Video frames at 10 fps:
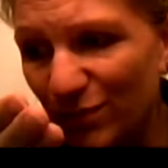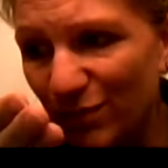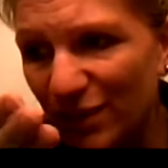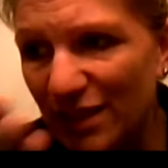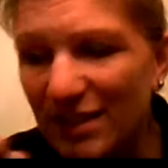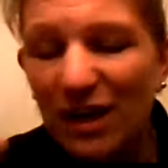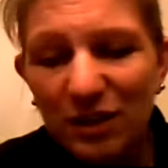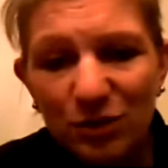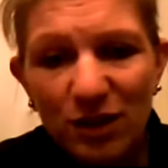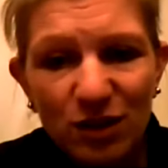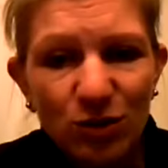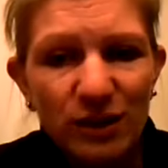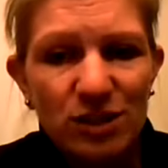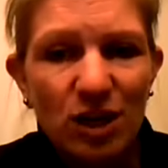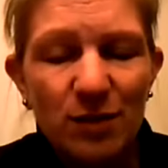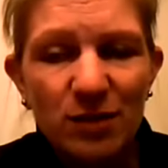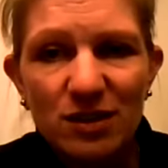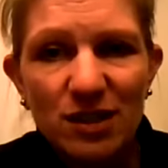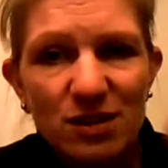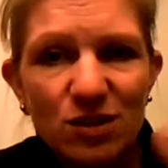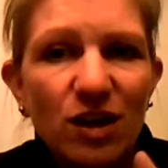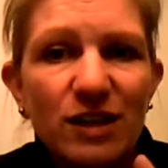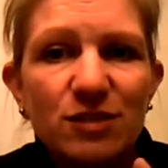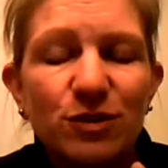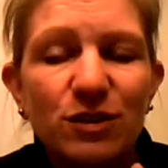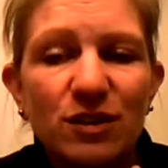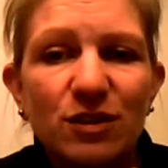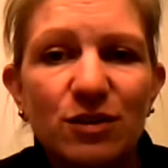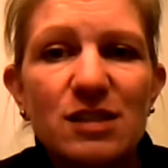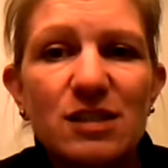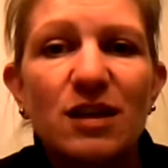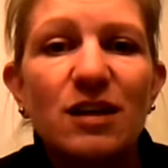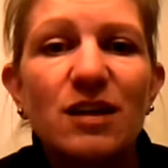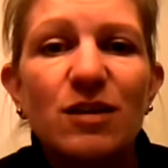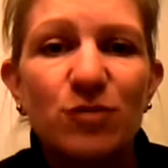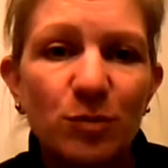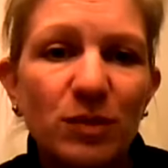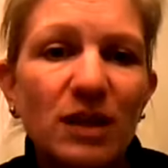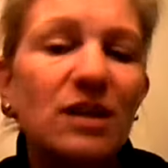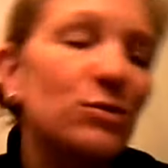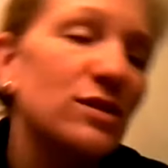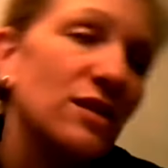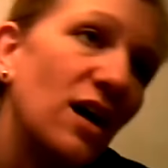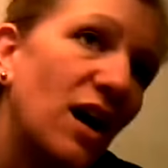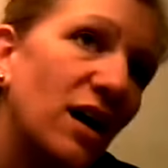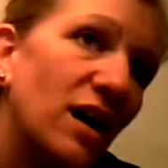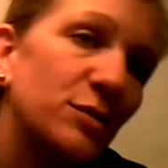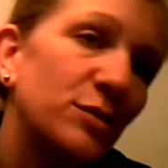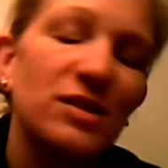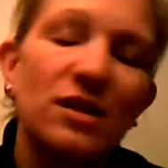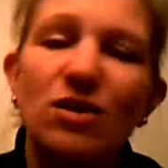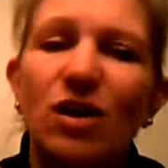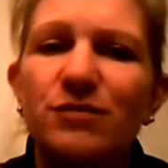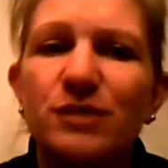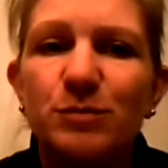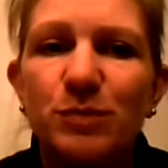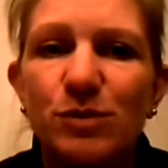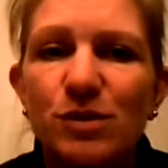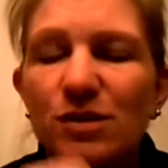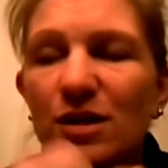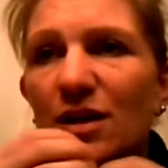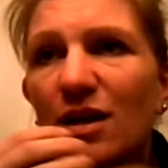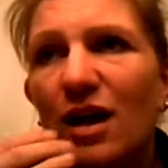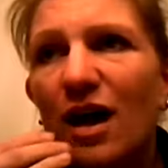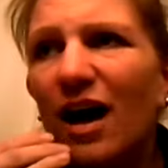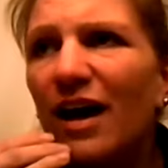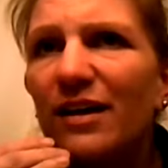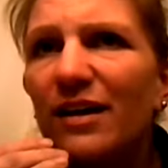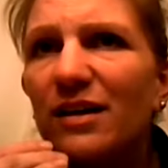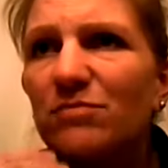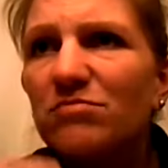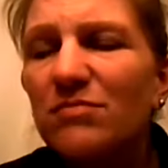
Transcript: can tell you that going diamond is not different than Larissa. For me, it was 100% confidence boost. I